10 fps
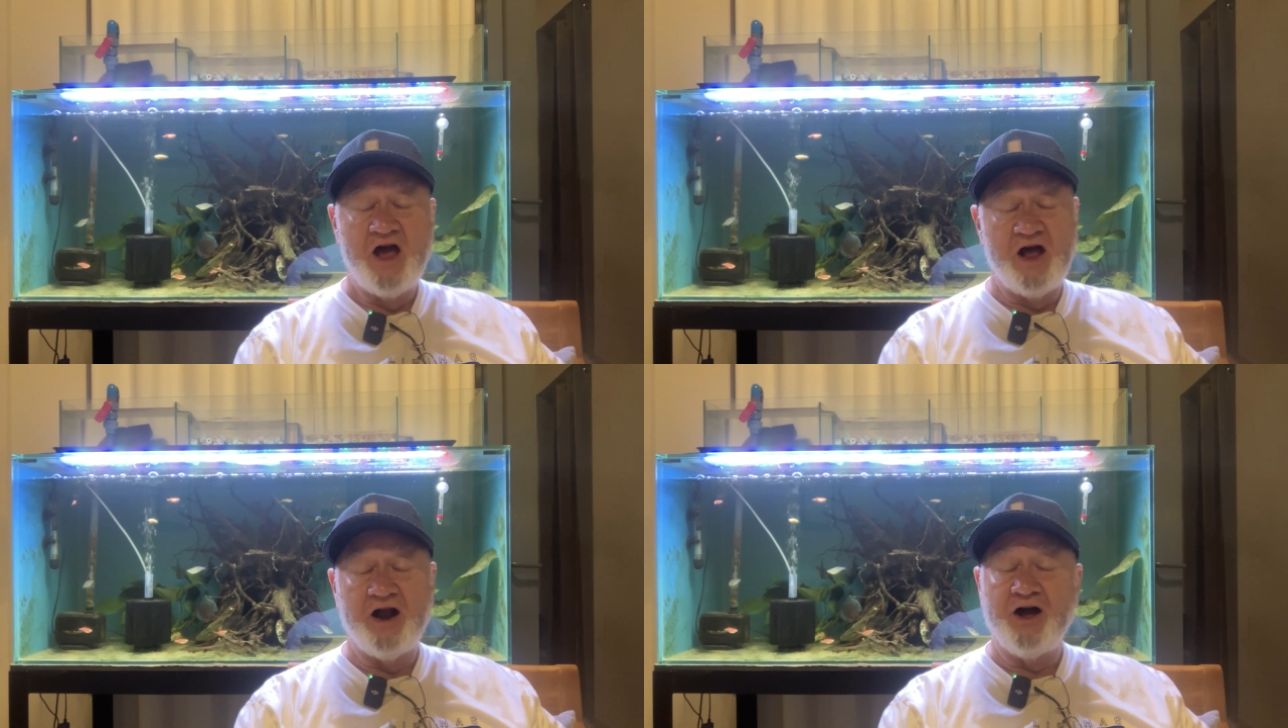
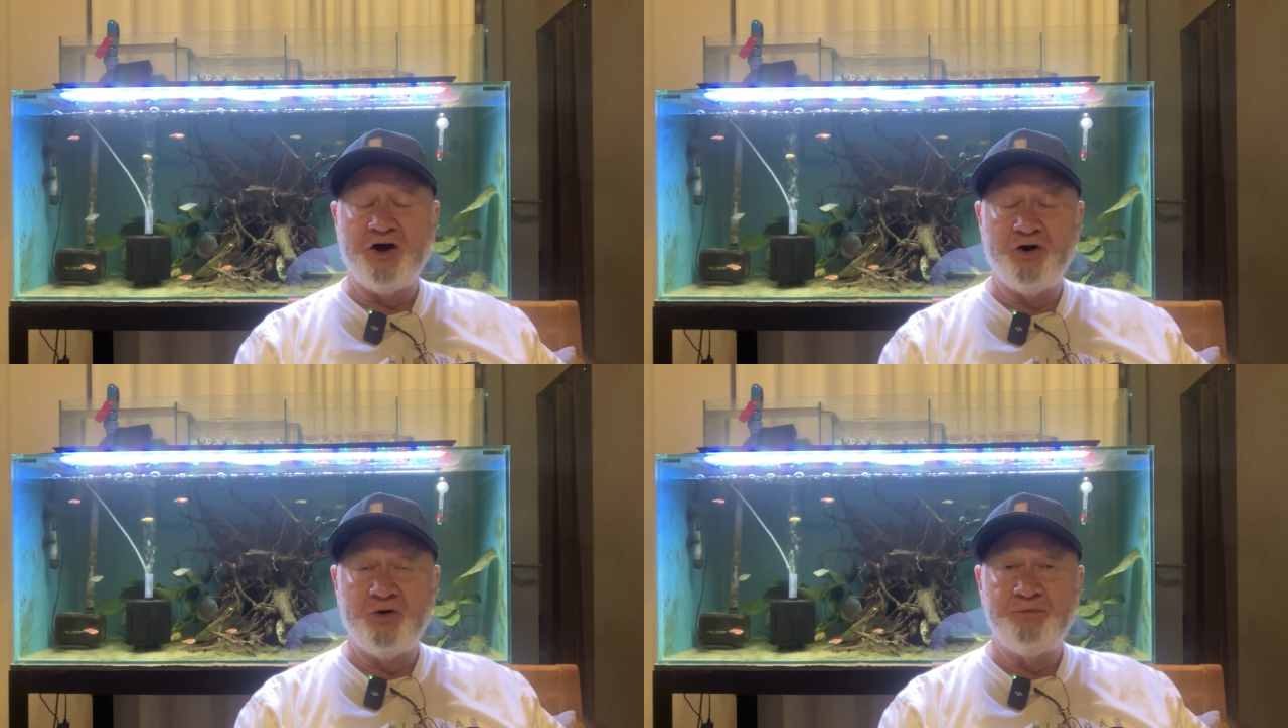and I
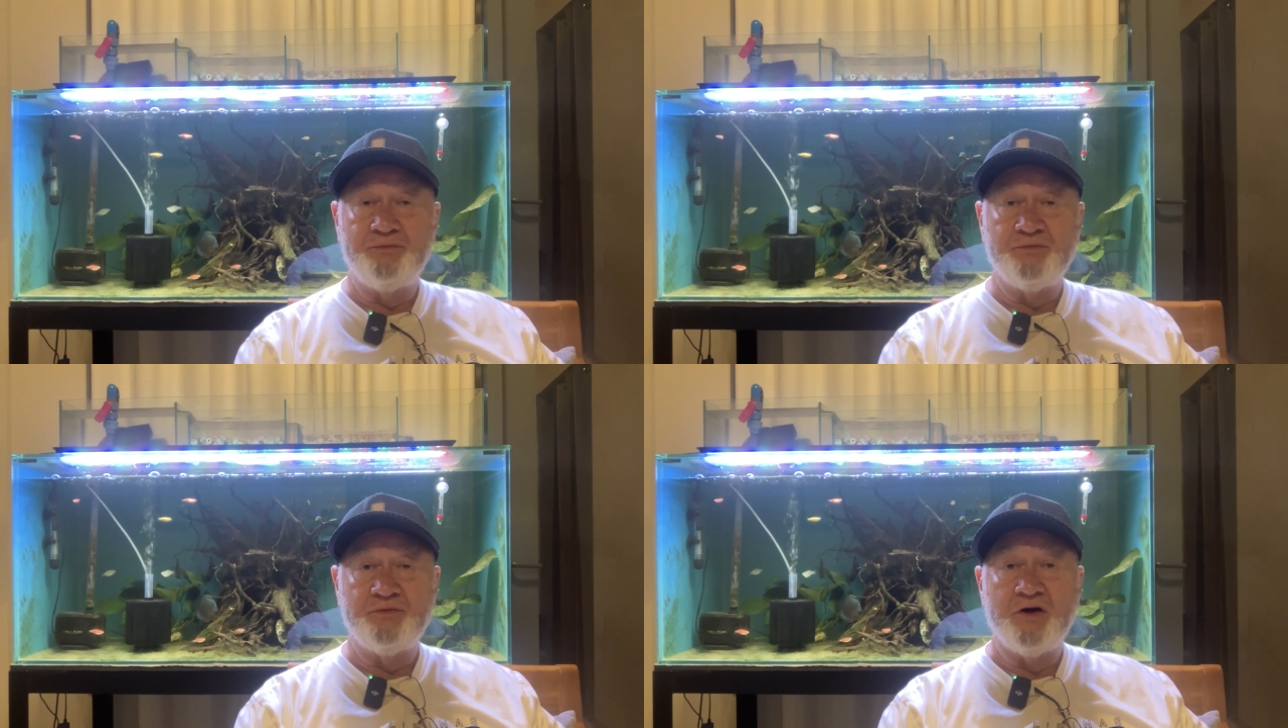hope
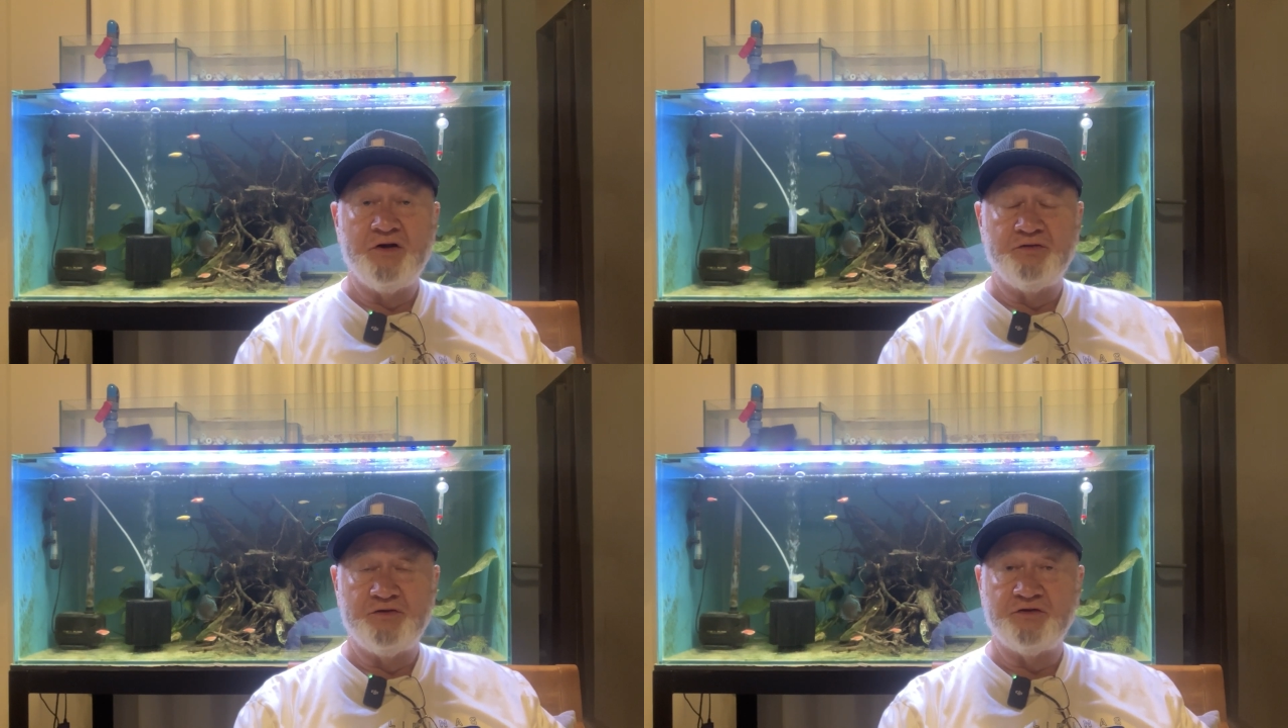
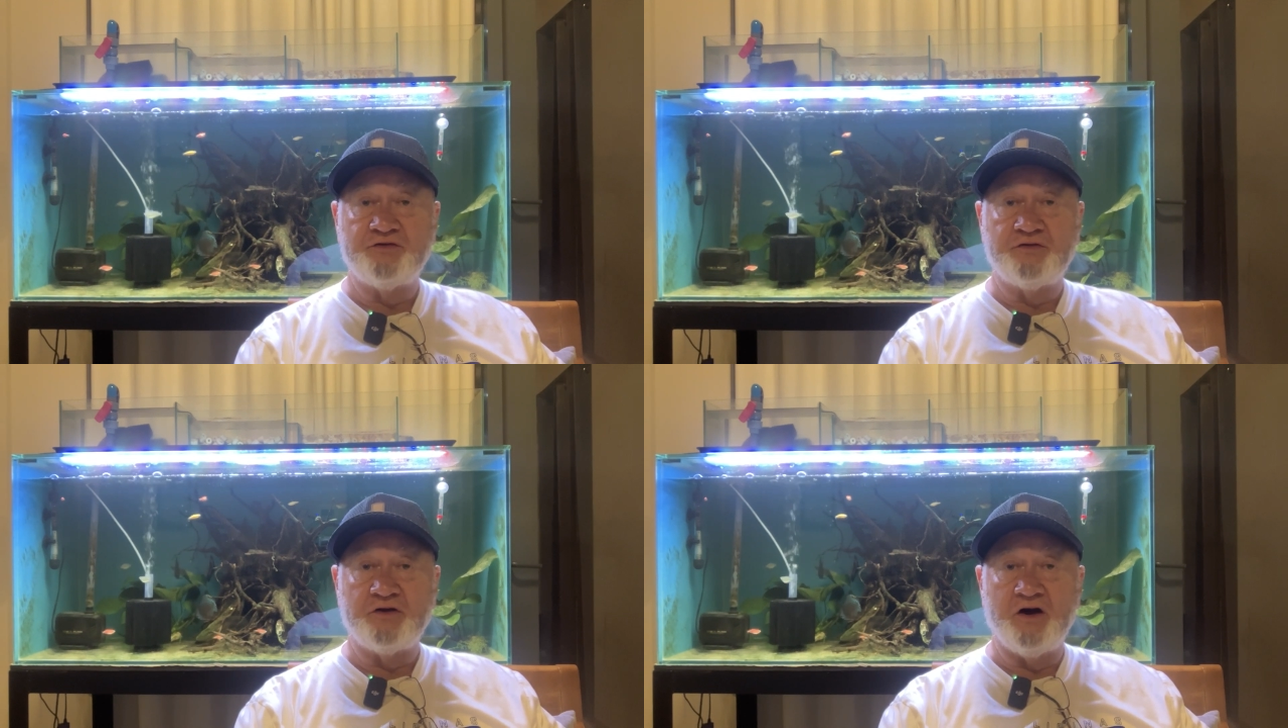
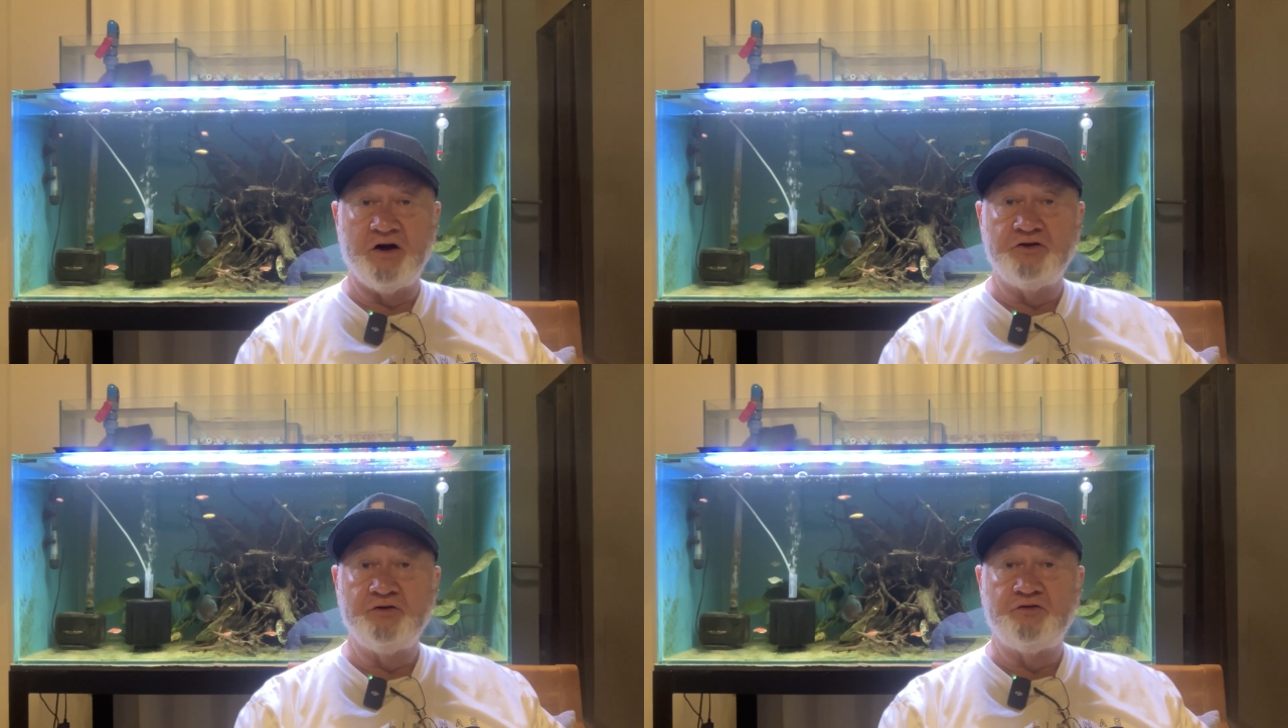this
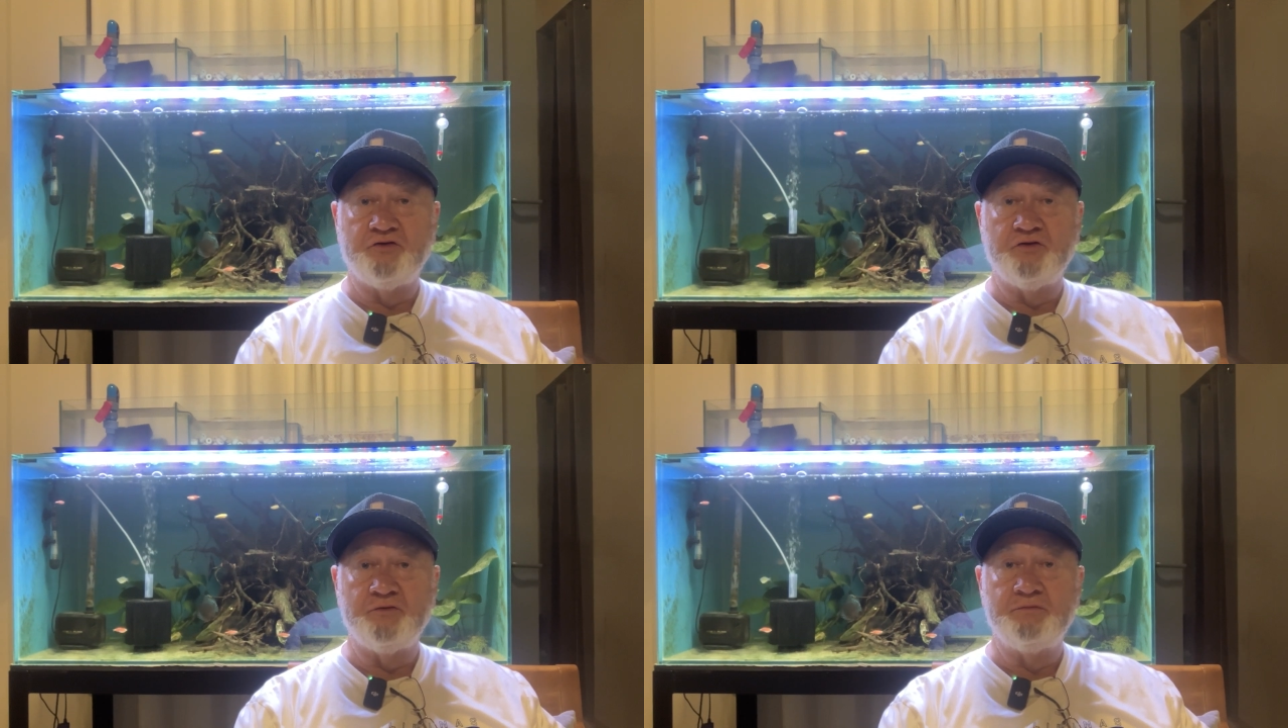
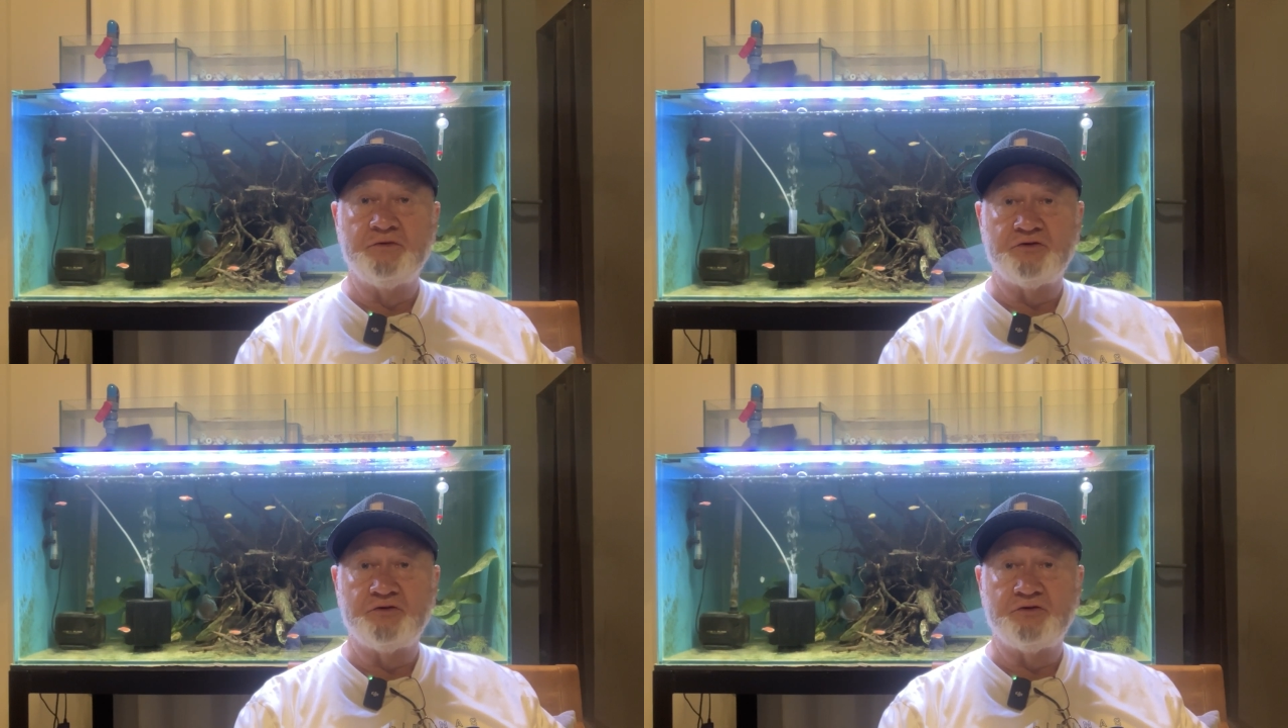YouTube